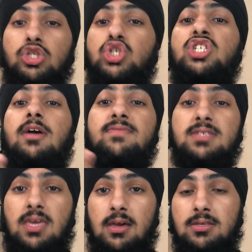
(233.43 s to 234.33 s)
Chef's
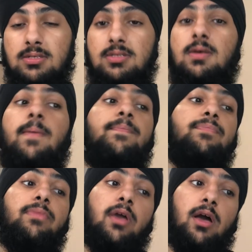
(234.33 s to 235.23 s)
Kiss.
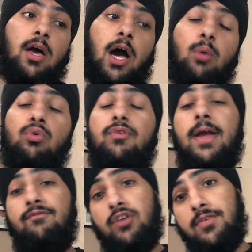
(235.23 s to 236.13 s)
I will
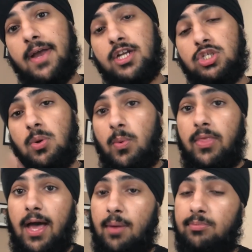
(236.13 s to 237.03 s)
re-react re to it when
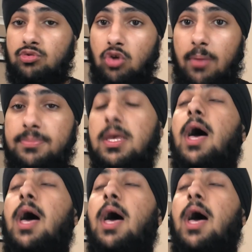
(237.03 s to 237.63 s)
the album drops,